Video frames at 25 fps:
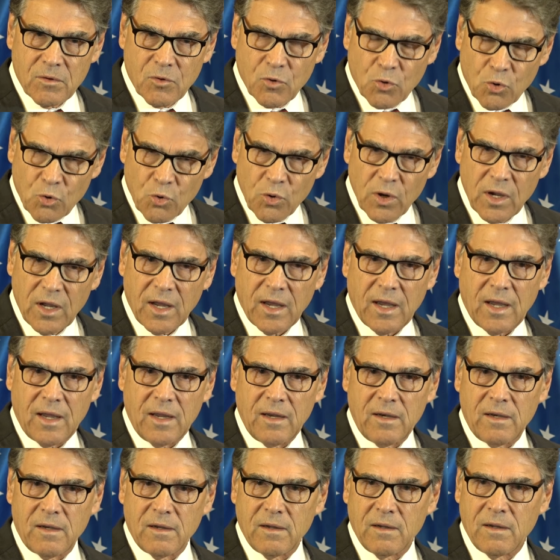
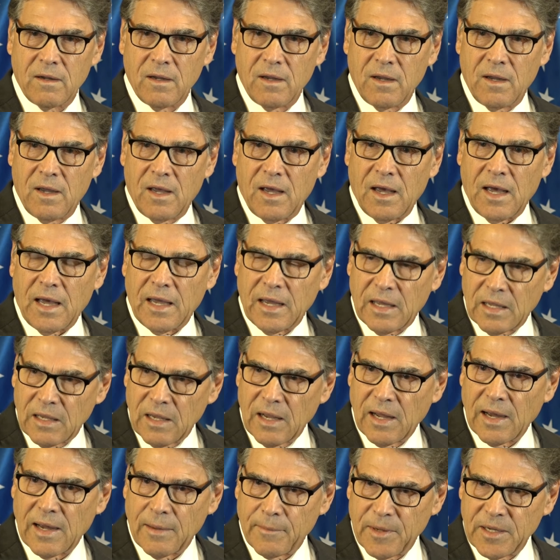create a
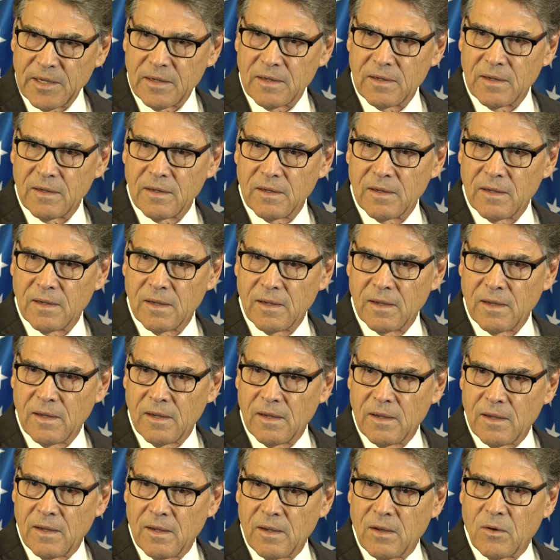climate
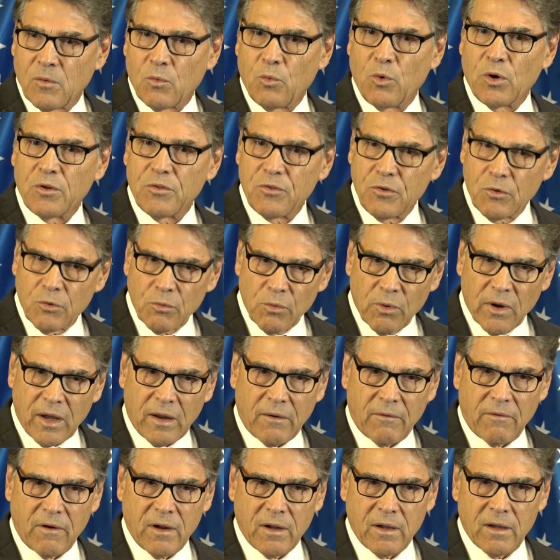with your
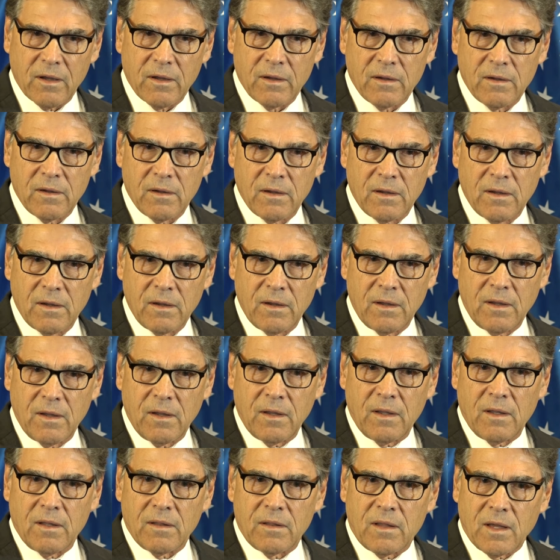rhetoric
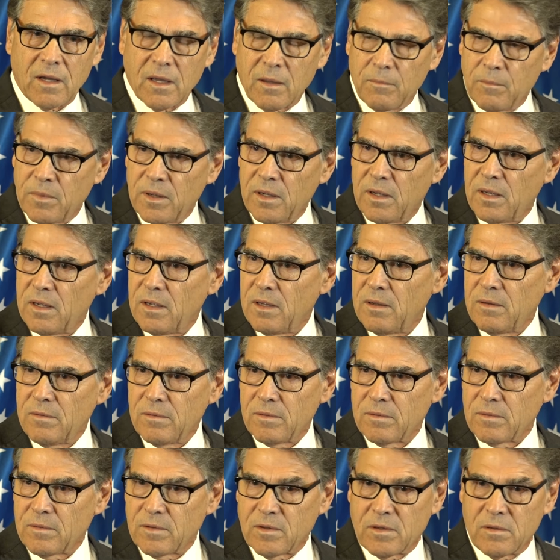that can be
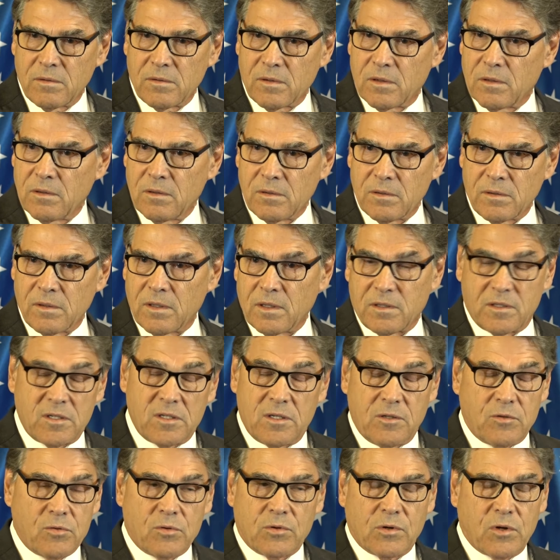that's
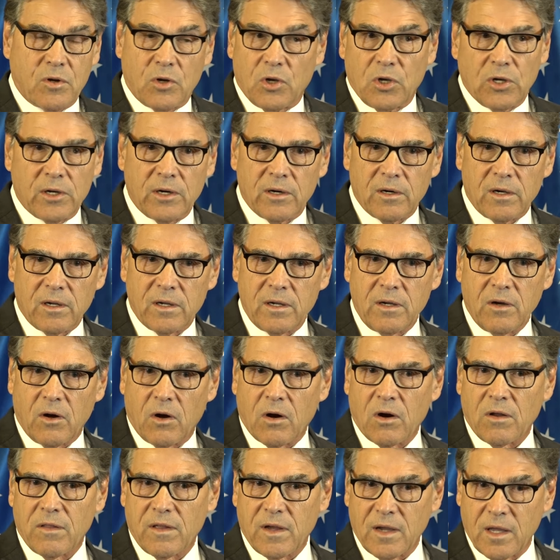either clearly
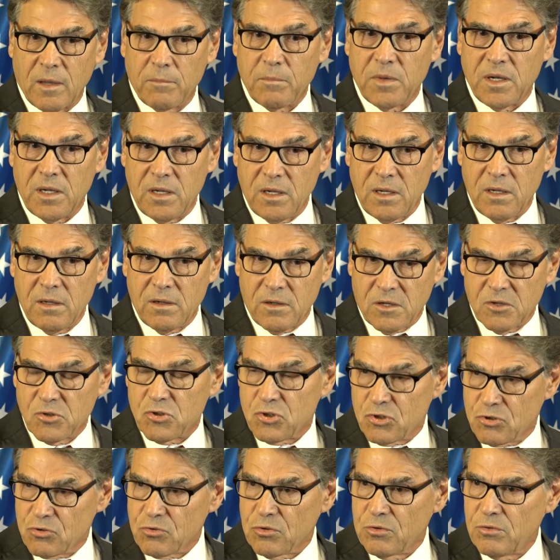or that can be
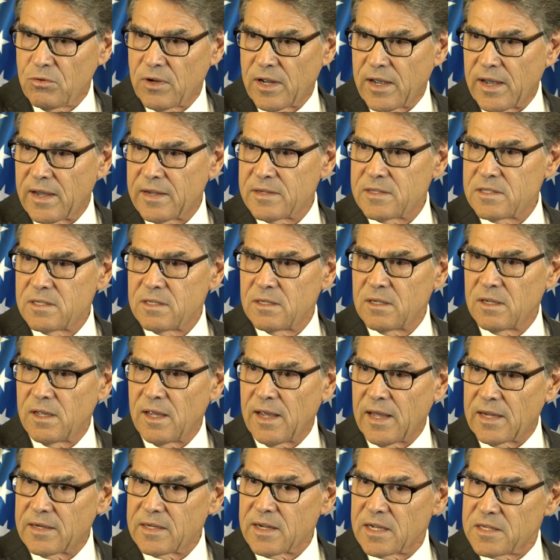construed as
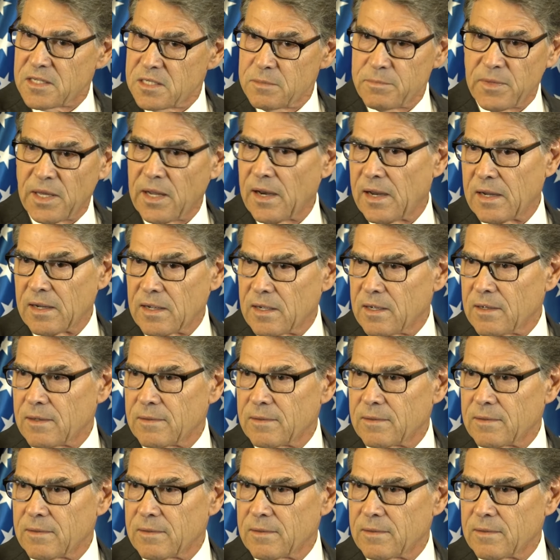anti Semitic.